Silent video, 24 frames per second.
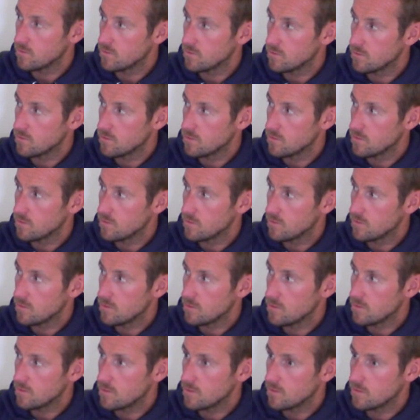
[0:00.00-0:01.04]

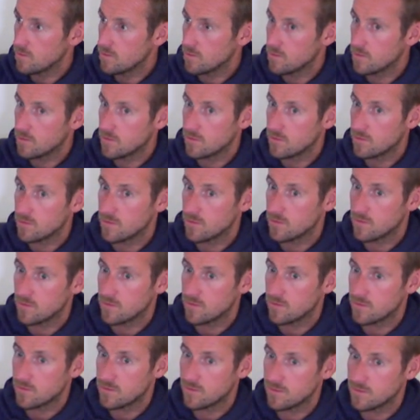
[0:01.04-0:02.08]

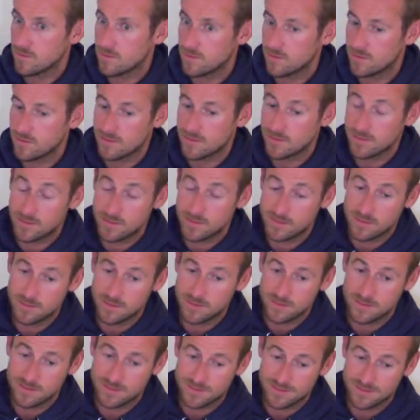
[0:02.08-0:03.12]

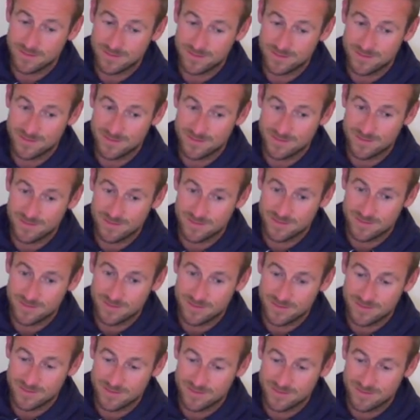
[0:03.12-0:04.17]
No words are spoken by the person on screen.